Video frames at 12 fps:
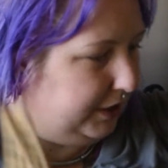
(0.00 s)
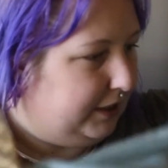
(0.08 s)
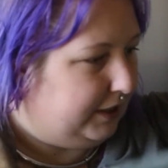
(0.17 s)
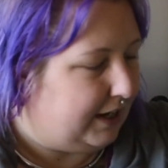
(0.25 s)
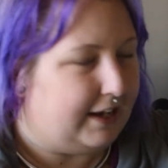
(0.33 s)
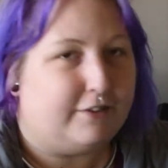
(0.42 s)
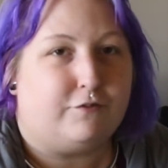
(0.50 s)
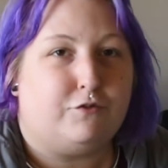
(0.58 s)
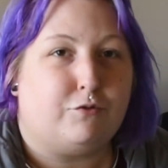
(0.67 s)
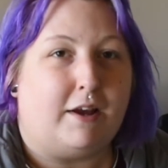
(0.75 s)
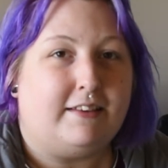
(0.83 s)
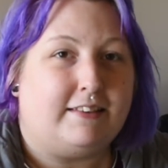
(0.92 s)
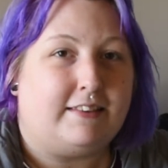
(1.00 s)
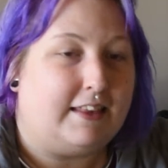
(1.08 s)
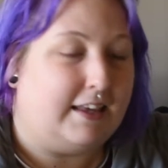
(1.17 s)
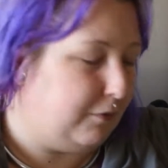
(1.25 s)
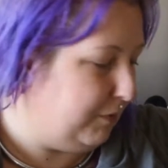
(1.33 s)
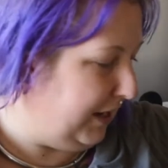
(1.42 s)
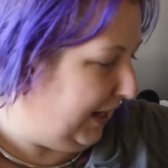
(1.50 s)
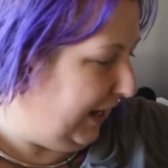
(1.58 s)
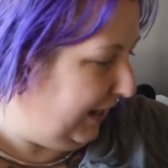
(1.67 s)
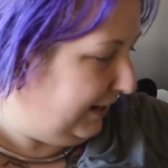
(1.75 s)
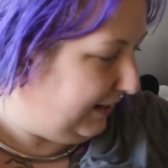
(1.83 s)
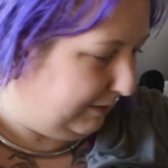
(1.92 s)
kind of dress thing, what I
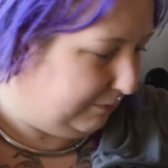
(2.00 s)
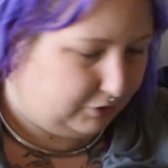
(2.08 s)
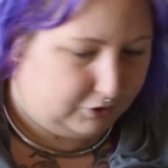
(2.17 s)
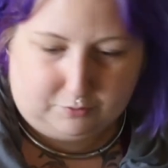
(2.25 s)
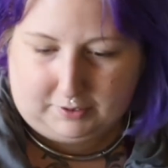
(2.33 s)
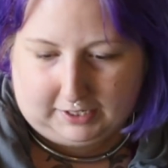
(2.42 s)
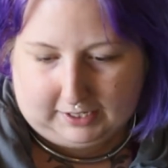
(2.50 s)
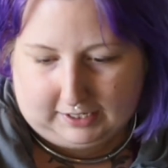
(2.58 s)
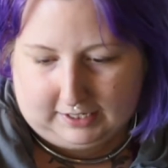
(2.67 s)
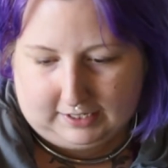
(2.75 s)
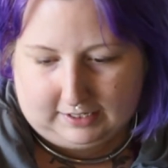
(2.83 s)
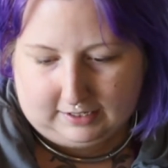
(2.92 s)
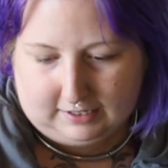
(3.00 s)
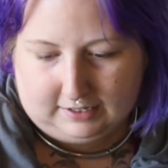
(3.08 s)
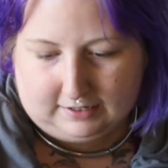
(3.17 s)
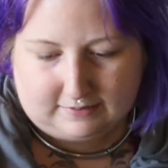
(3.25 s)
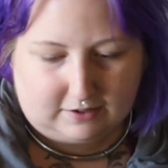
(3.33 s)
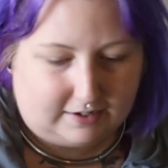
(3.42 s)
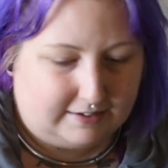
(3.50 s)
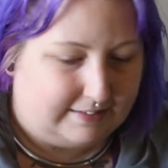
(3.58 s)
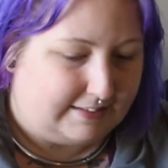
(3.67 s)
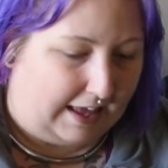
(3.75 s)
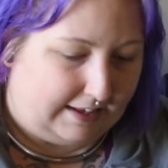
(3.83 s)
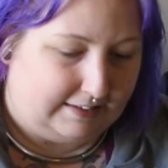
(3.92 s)
ended up doing, it's not
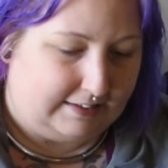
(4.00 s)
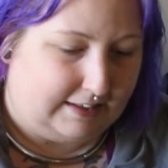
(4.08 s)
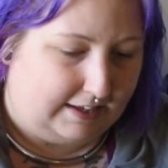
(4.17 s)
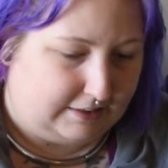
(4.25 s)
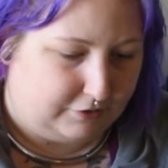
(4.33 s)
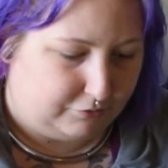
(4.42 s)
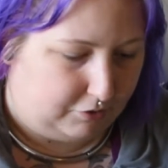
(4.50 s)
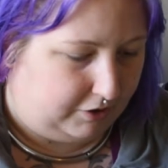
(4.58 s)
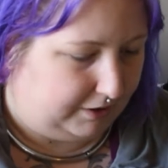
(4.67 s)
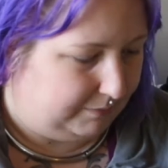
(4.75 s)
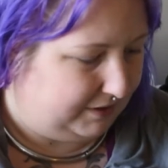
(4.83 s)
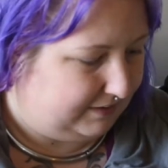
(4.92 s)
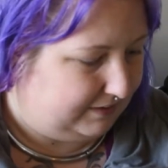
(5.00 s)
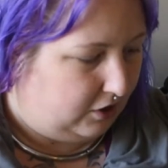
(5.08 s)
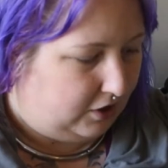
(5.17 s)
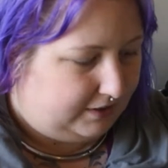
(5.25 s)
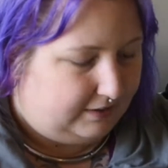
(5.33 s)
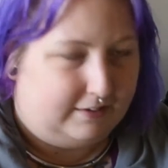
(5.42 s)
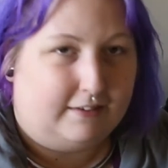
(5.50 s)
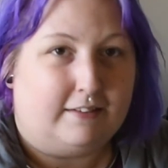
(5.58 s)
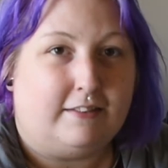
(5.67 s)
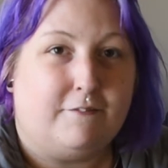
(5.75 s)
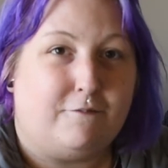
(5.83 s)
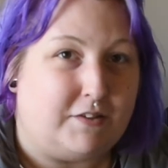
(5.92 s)
exactly like the drawing, but it's got
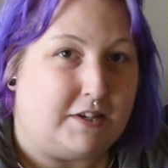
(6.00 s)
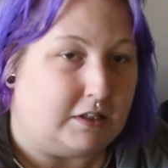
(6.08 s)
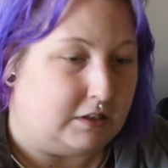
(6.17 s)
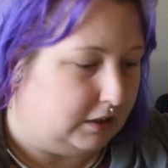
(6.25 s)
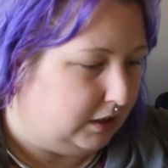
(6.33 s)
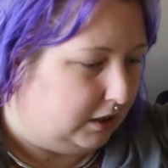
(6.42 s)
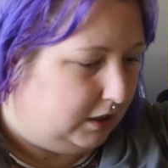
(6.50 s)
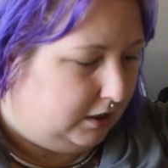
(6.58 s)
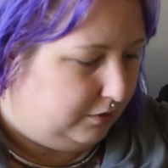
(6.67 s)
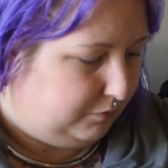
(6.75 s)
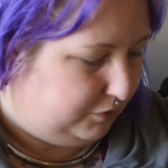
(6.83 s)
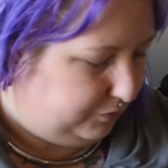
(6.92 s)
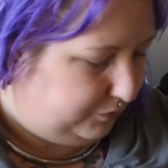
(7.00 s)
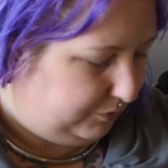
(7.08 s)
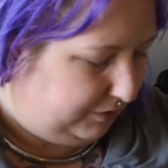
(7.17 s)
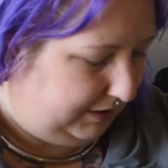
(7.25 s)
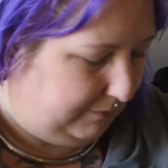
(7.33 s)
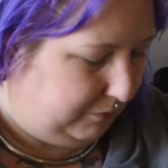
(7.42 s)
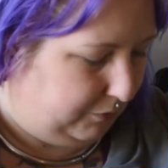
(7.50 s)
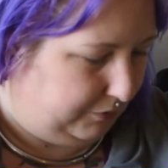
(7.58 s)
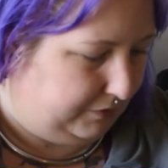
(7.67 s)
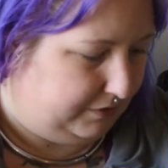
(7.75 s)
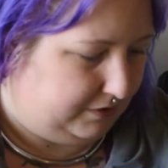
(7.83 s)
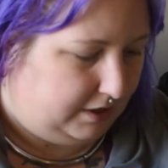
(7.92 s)
the feel, which was really
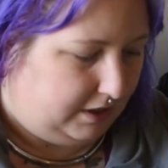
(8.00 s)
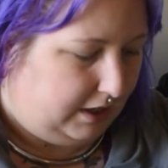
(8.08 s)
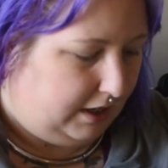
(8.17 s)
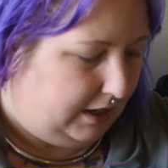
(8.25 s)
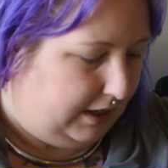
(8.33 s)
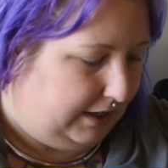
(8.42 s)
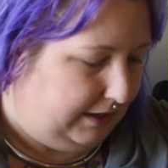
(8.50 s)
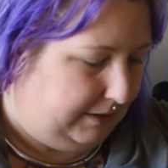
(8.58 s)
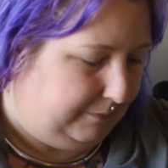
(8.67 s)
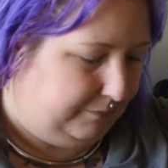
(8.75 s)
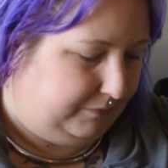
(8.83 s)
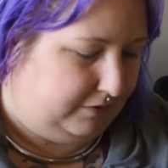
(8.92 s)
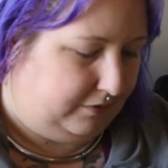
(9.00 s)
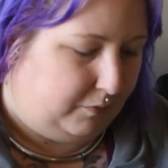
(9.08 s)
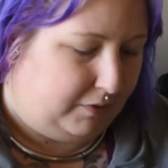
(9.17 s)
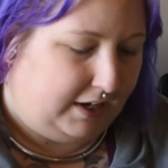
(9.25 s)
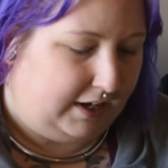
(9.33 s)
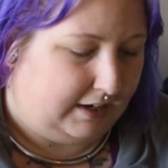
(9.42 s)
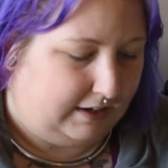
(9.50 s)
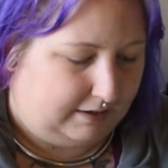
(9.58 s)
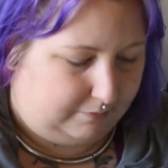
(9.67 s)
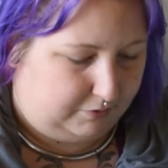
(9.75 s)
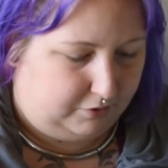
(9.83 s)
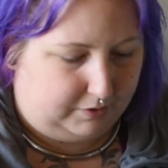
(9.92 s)
important. So what I ended
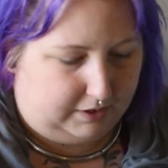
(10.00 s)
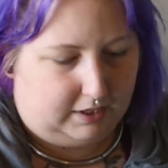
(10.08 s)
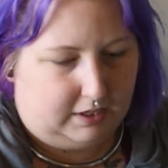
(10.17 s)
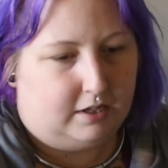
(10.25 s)
up doing